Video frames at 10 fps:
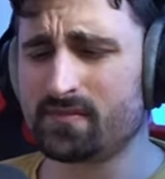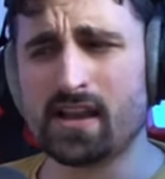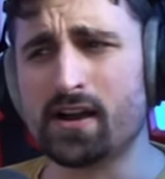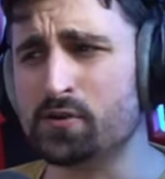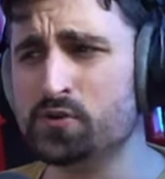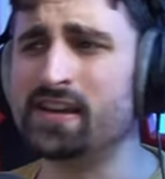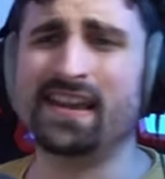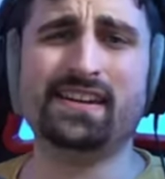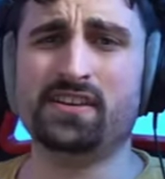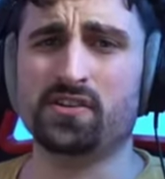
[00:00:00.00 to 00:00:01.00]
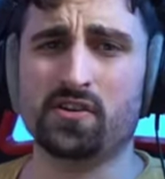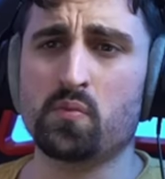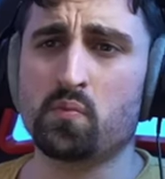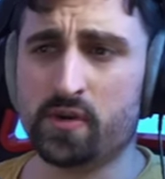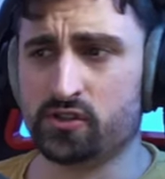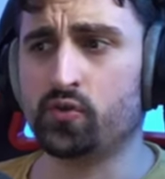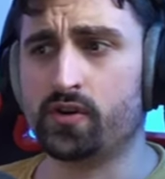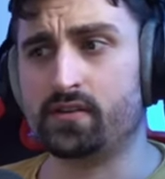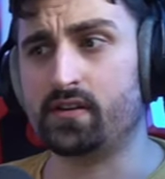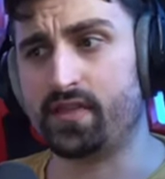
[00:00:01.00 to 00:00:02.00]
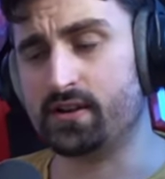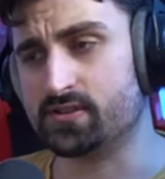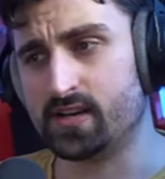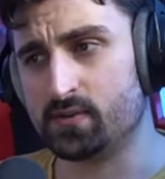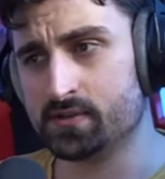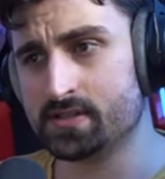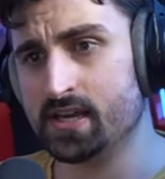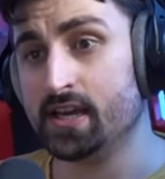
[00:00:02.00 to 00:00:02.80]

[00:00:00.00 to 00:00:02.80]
uh, you can get here much quicker than a thousand hours.